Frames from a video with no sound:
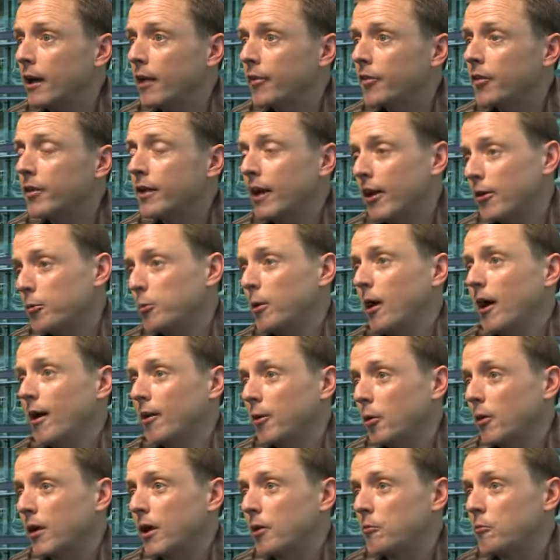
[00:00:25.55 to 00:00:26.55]
So yes, we are
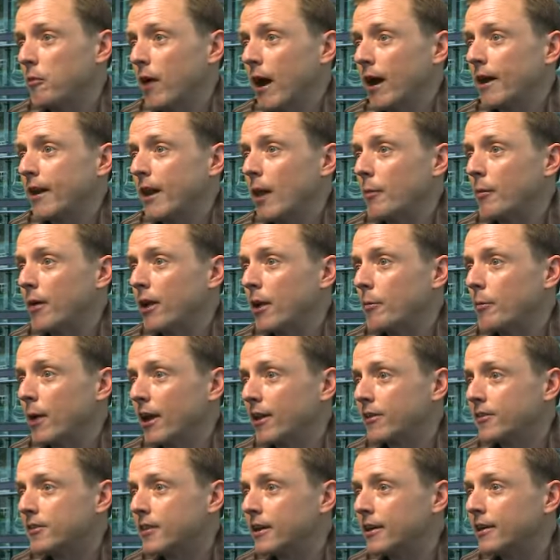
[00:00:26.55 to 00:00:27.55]
looking for academic
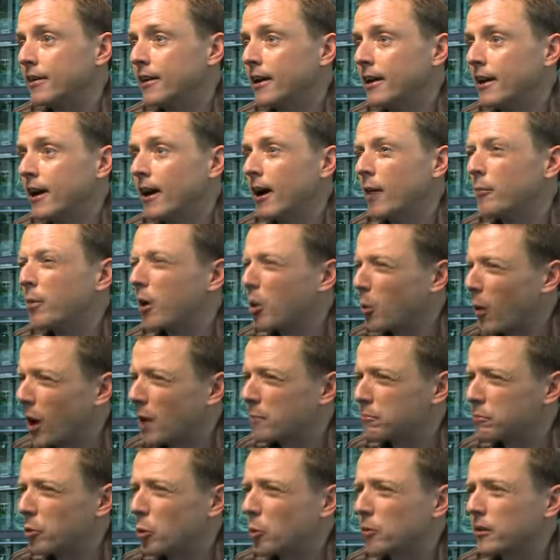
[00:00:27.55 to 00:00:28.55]
ability, but
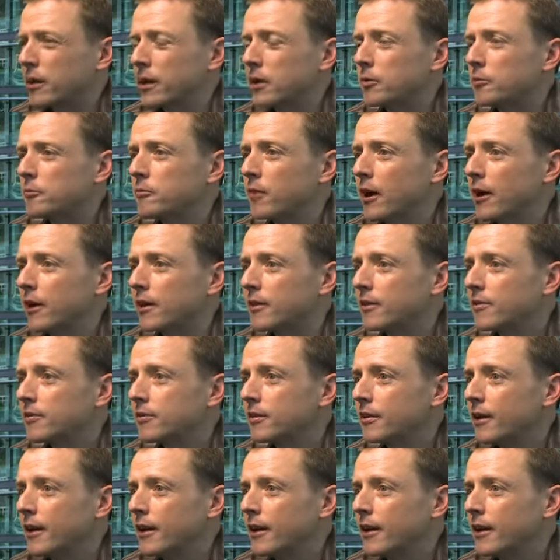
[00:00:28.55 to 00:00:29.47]
quite broadly defined.